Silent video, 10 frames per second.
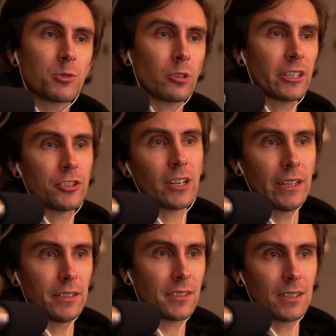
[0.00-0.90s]
We're going to try
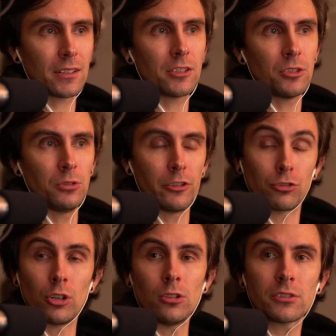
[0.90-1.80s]
to stick to the
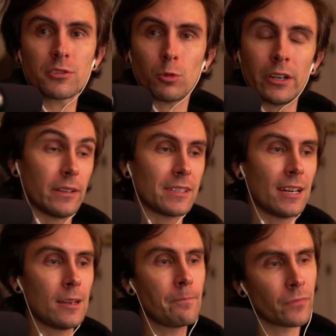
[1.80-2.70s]
roles one at a
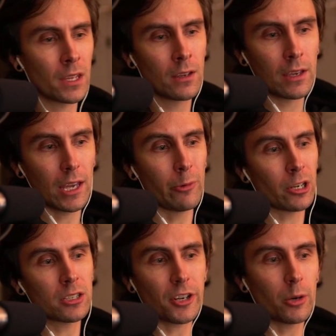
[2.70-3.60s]
time. And we're going
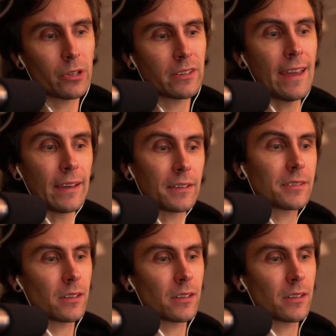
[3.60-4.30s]
to start with tanks.